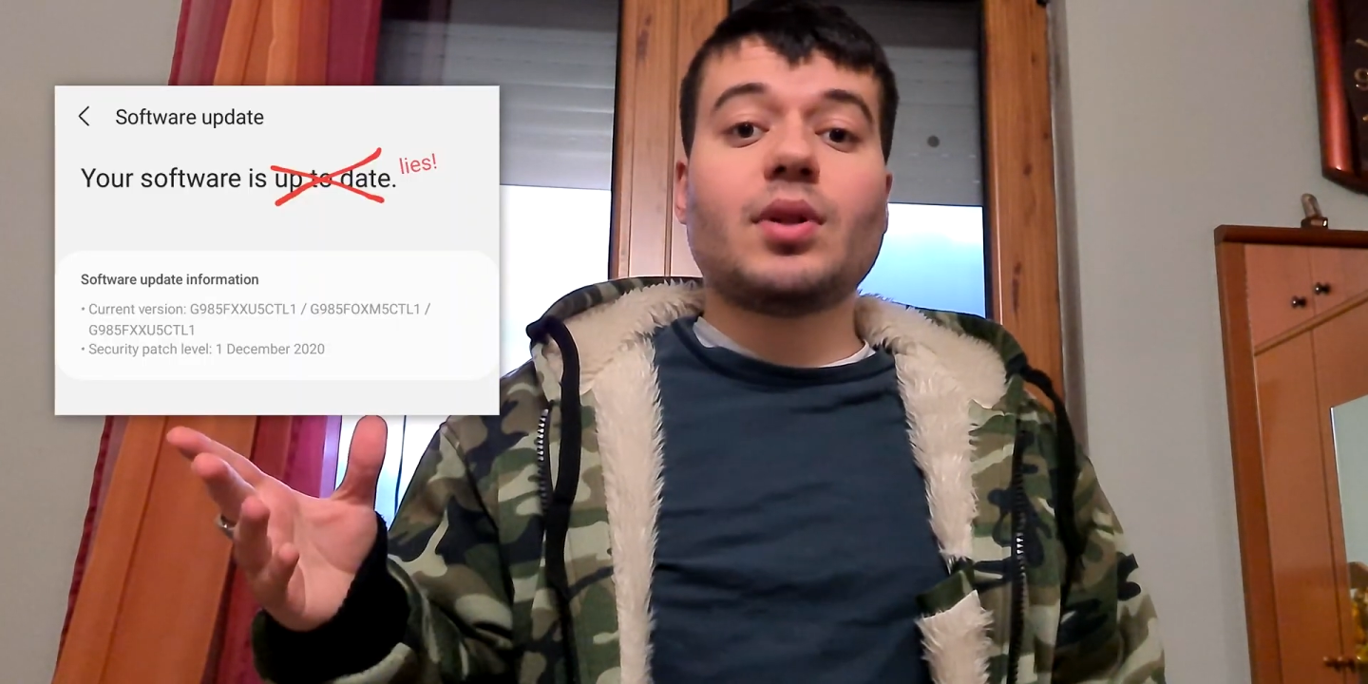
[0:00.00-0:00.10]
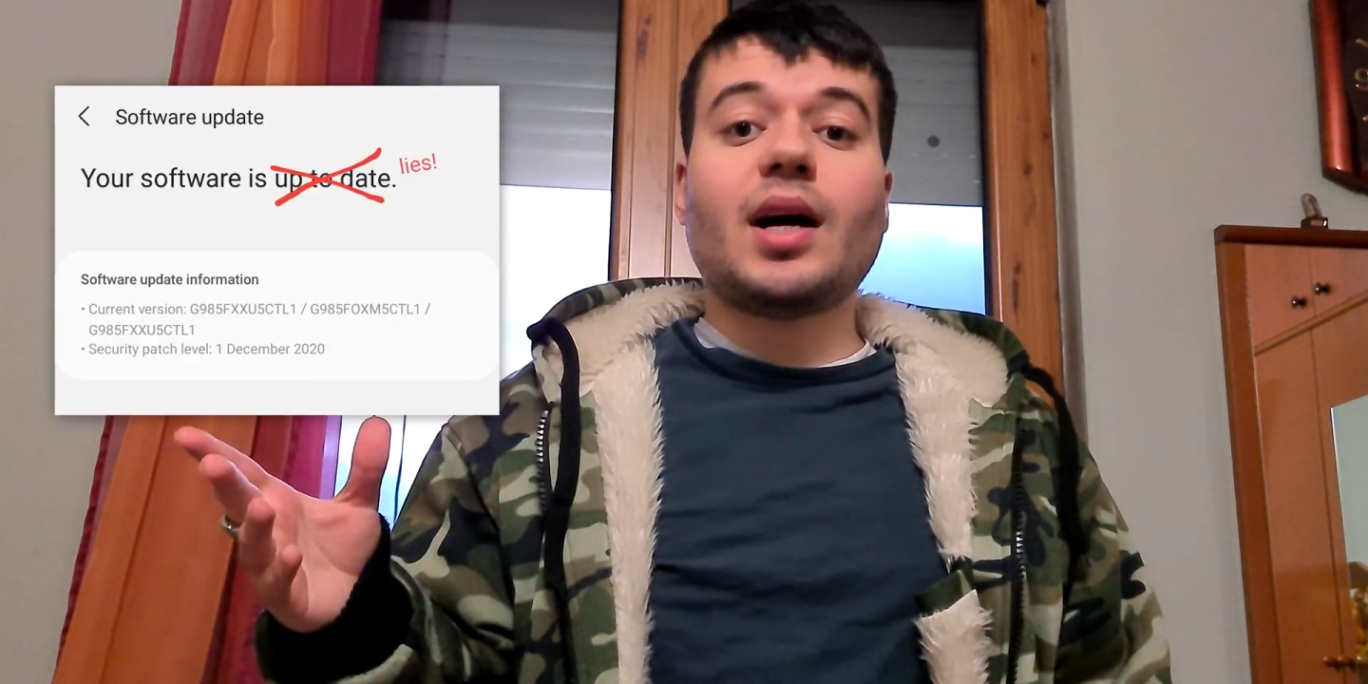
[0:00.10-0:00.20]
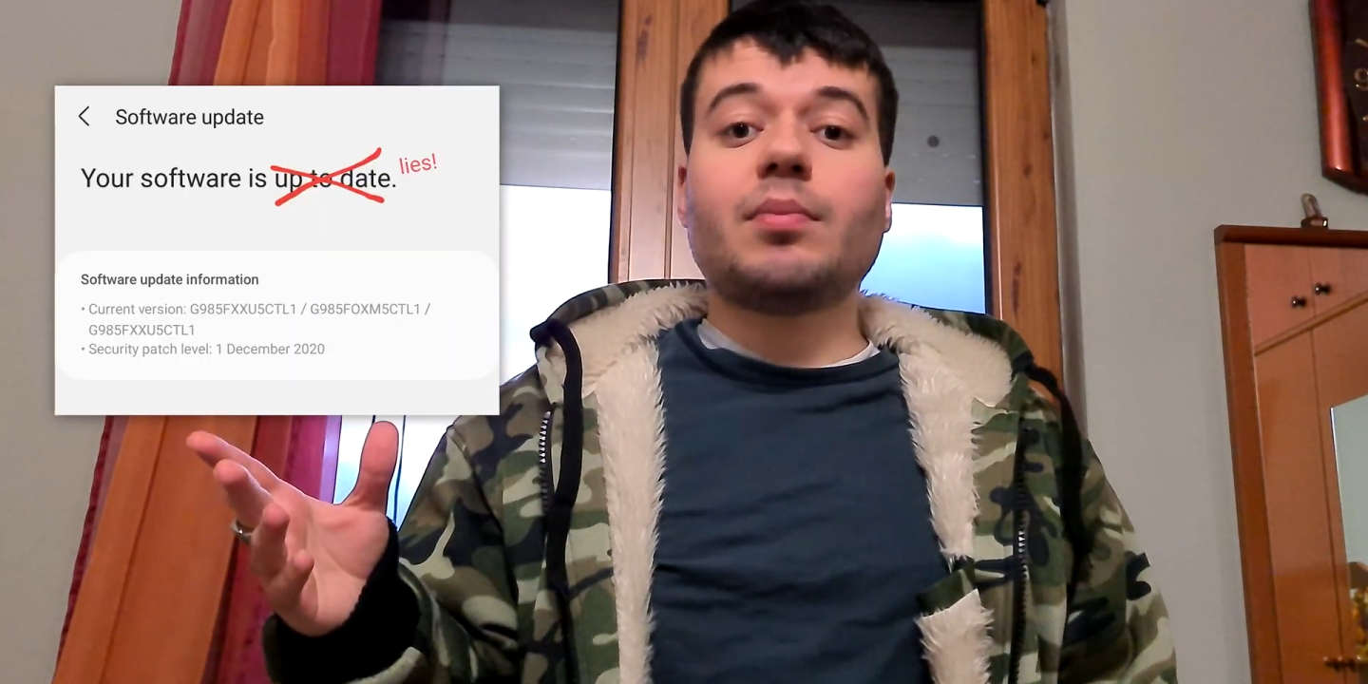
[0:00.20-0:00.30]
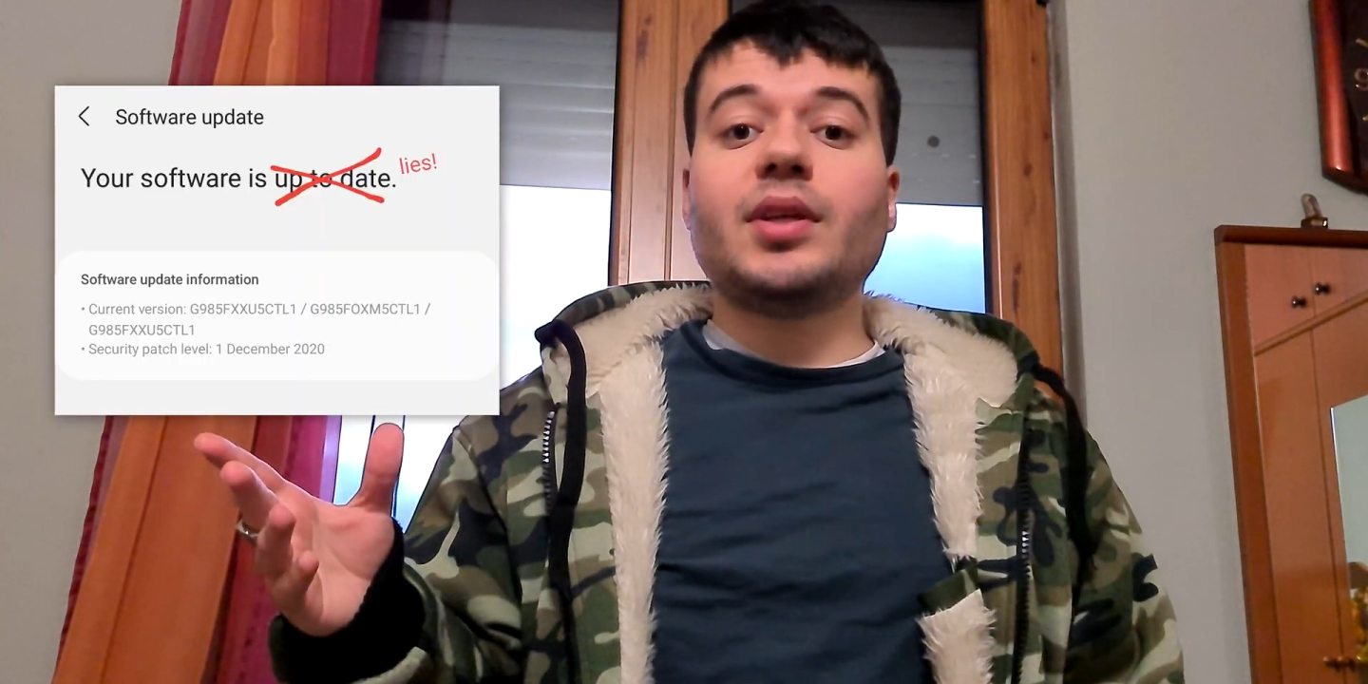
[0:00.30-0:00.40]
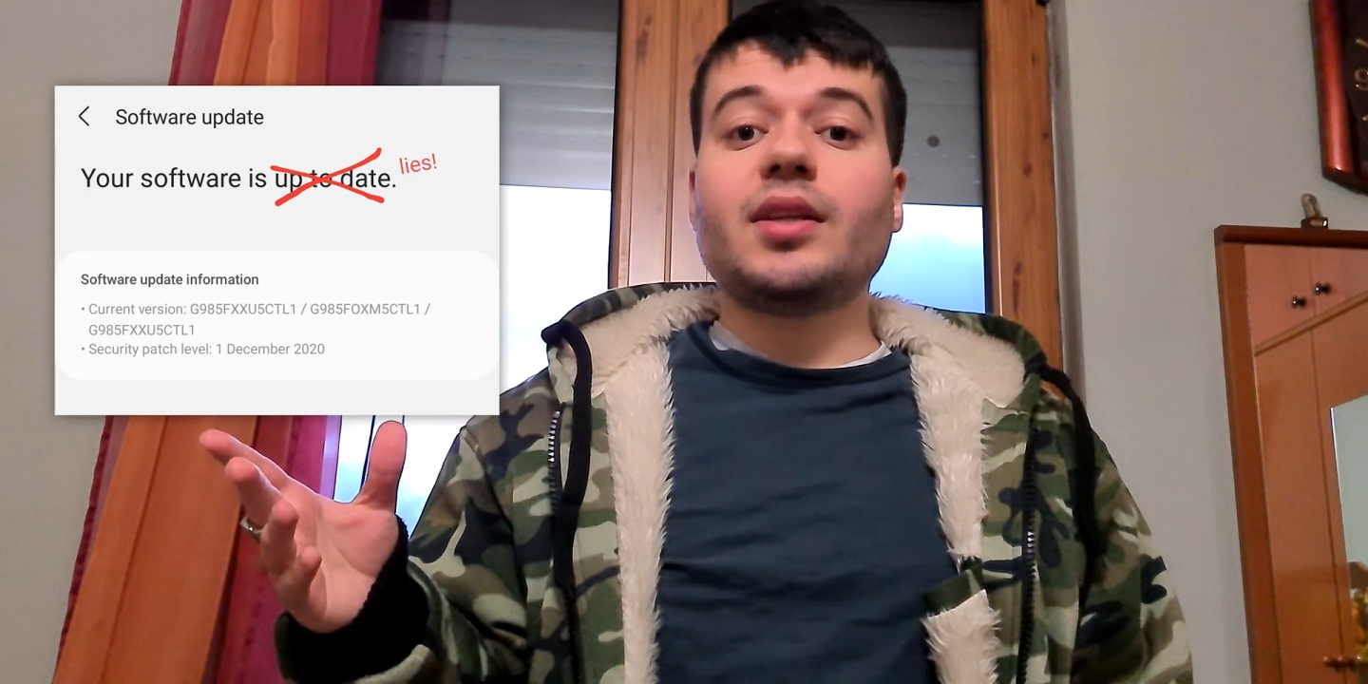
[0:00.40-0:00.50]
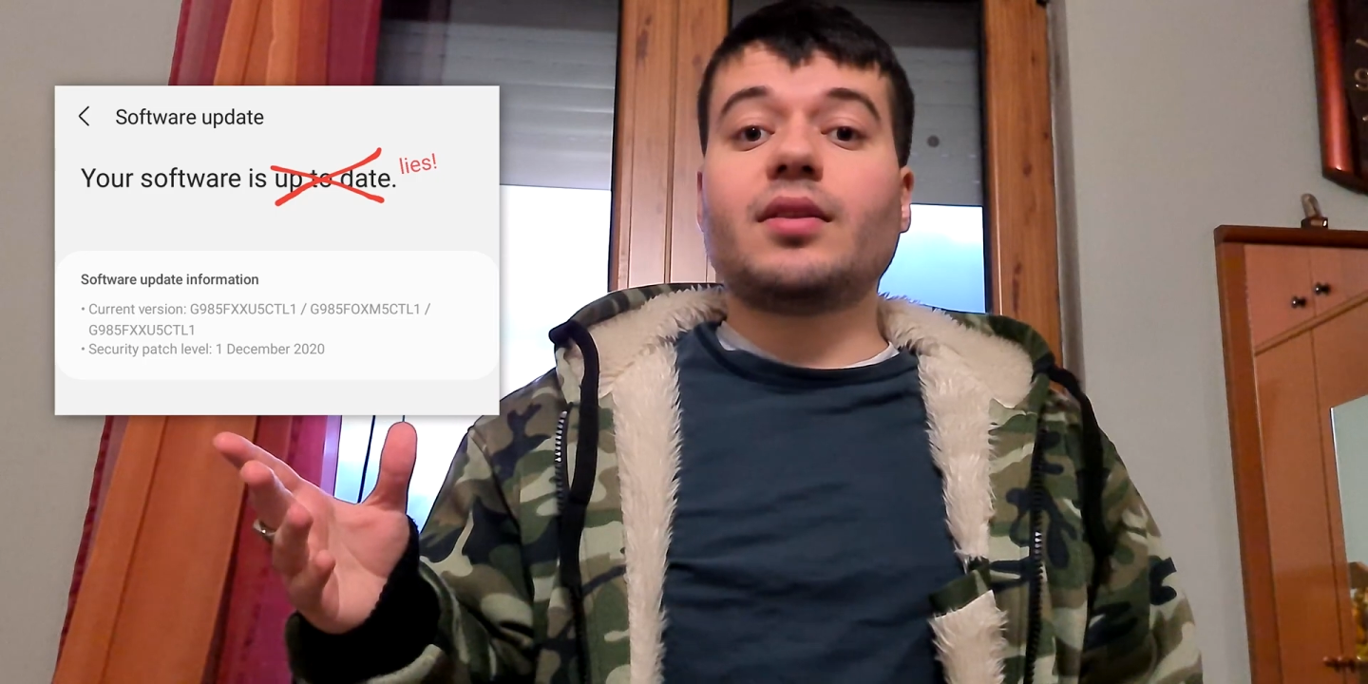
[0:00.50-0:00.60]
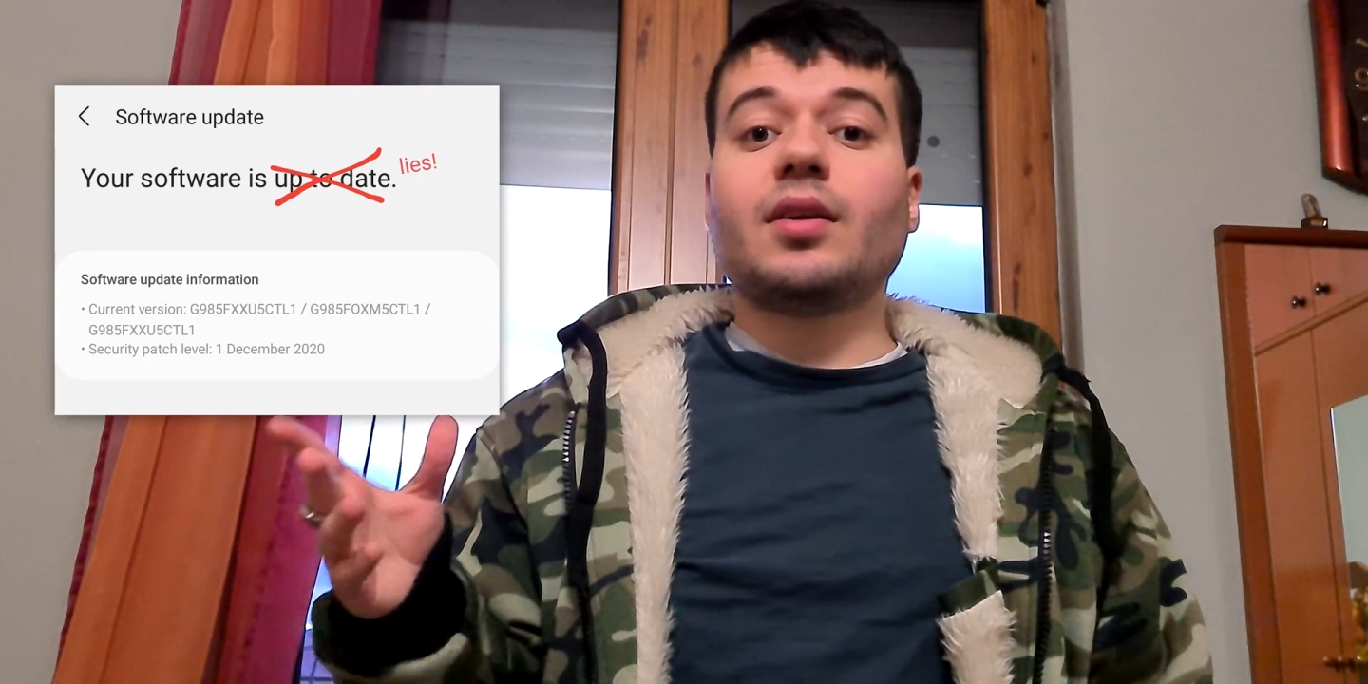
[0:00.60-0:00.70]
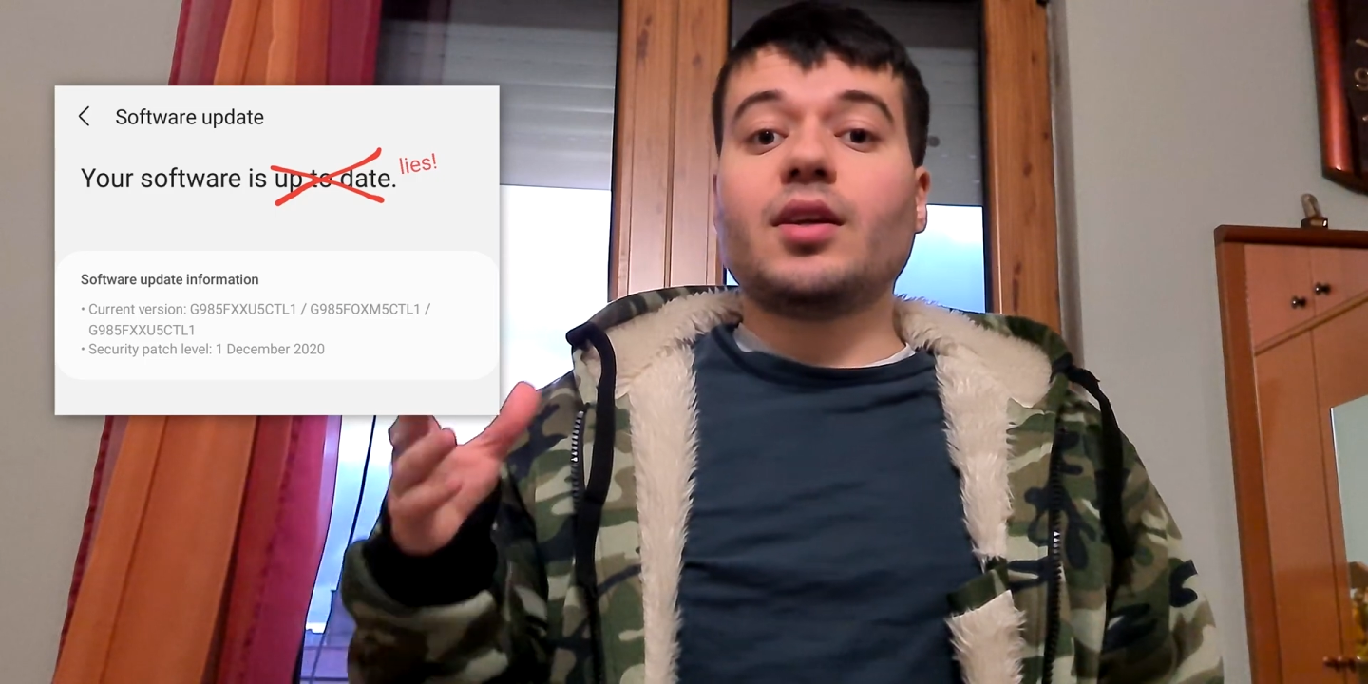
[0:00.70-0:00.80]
update